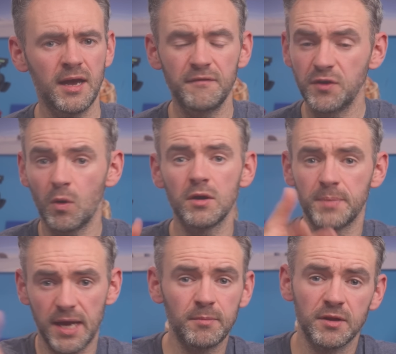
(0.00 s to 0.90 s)
If you want to
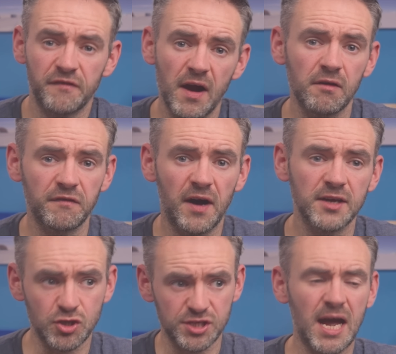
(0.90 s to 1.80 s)
be able to verify
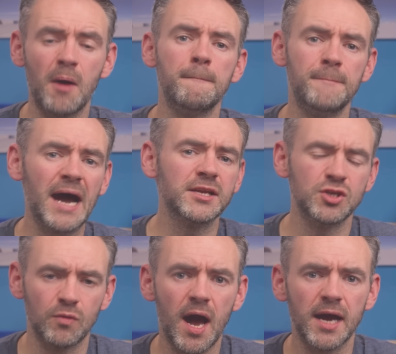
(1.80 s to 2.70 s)
just how bad
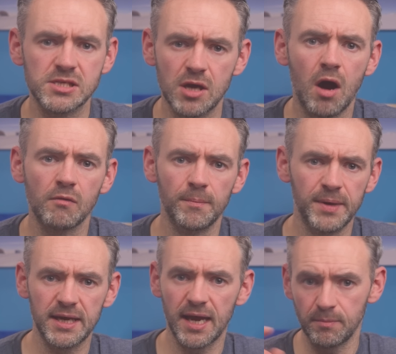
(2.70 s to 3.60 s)
your eyes are at
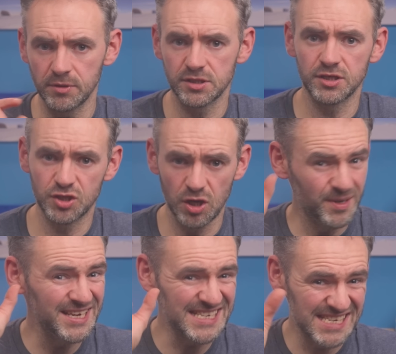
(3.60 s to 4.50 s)
being able to
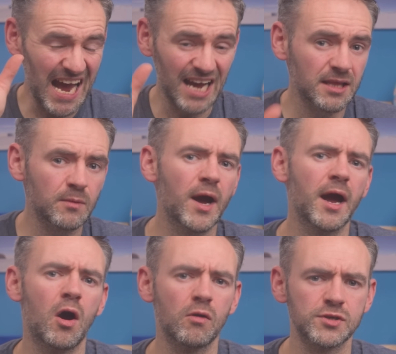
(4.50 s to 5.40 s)
determine exactly
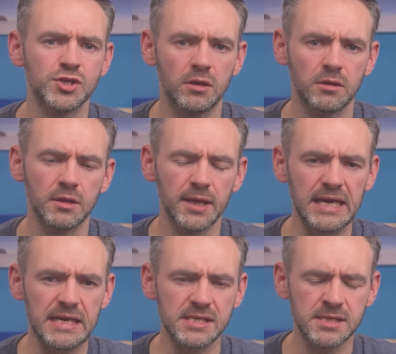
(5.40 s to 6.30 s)
where horizontal
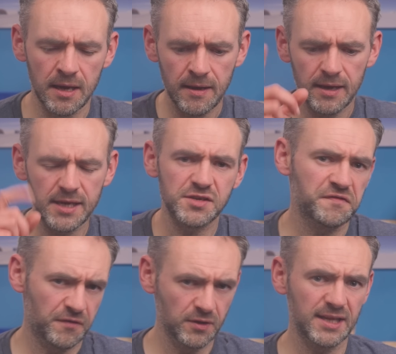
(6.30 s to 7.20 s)
is, here's a
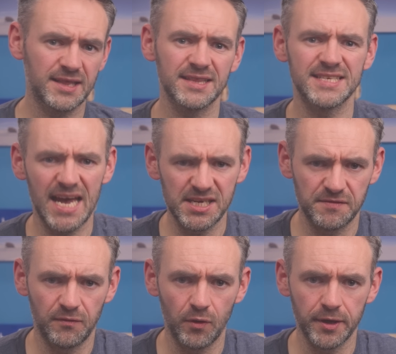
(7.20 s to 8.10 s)
fun little
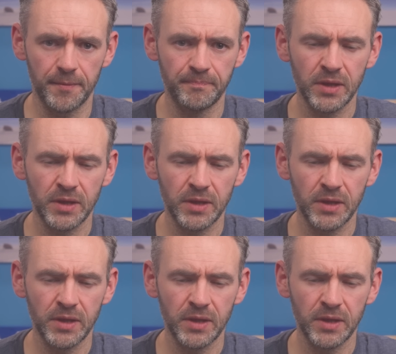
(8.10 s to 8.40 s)
test for you.